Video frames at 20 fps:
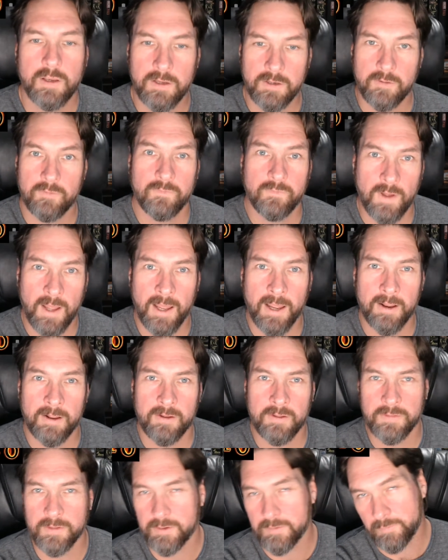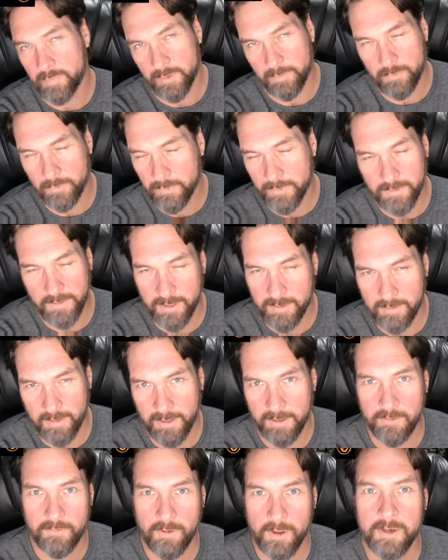in a file that people would then
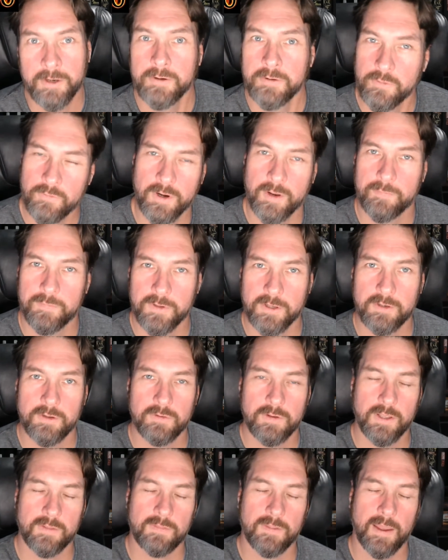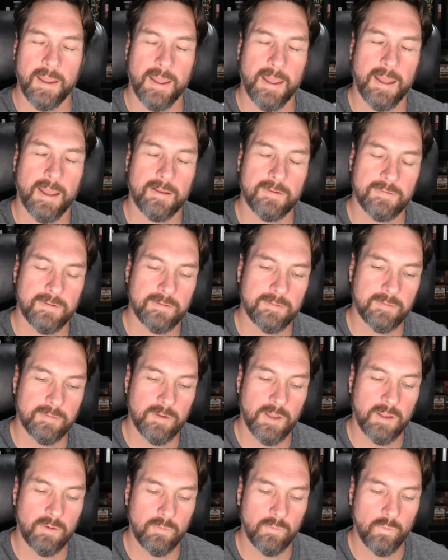later on encrypt, and you'd get the hacks
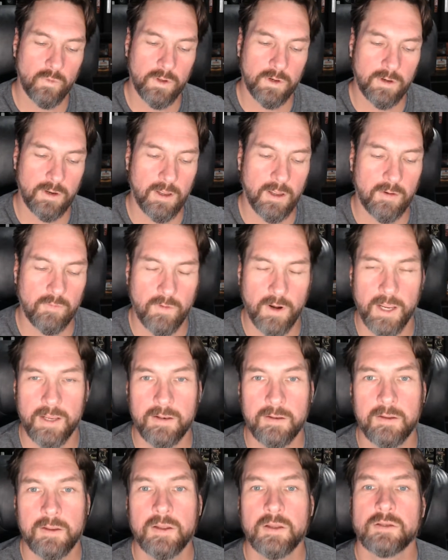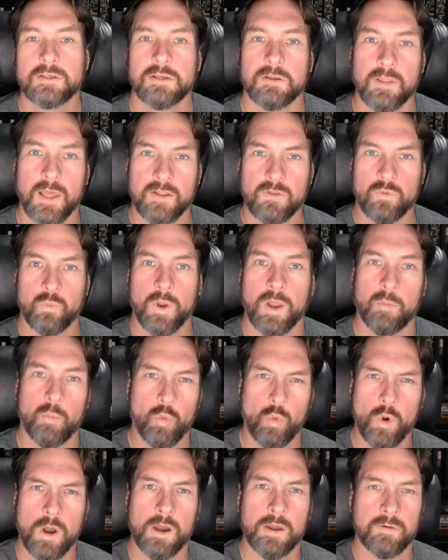and whatnot, right? So that's
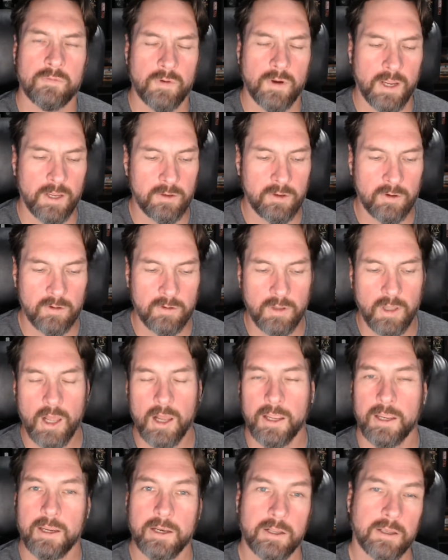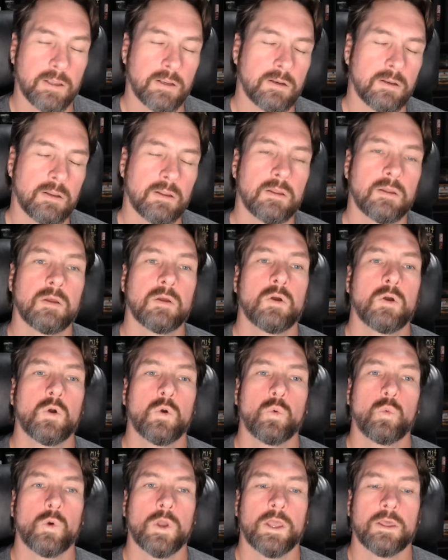Web 1, right? You're logging in
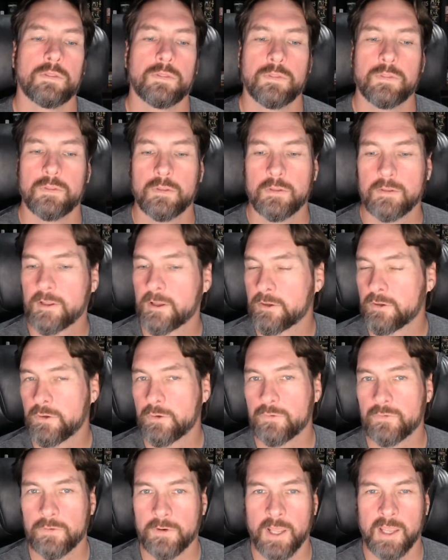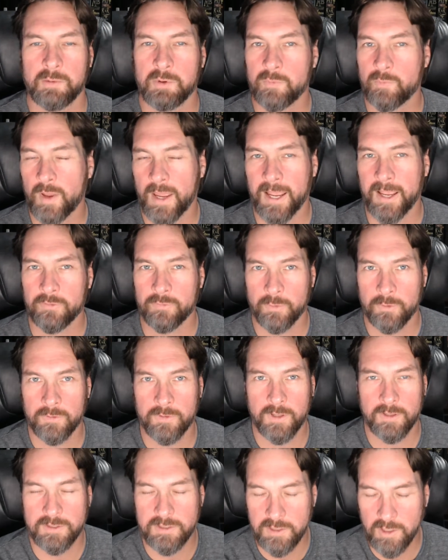with a username and
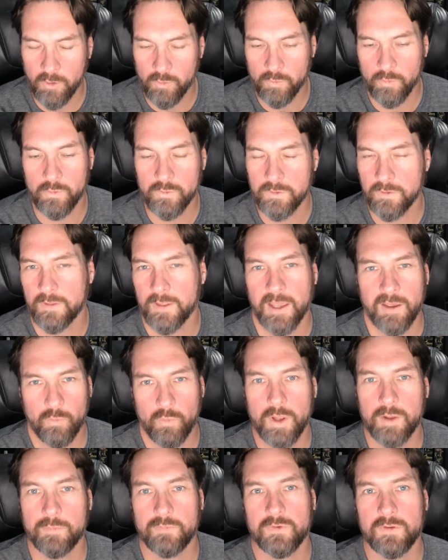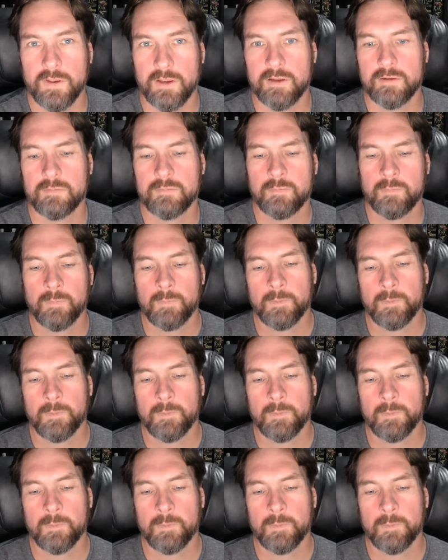password that's local to that website.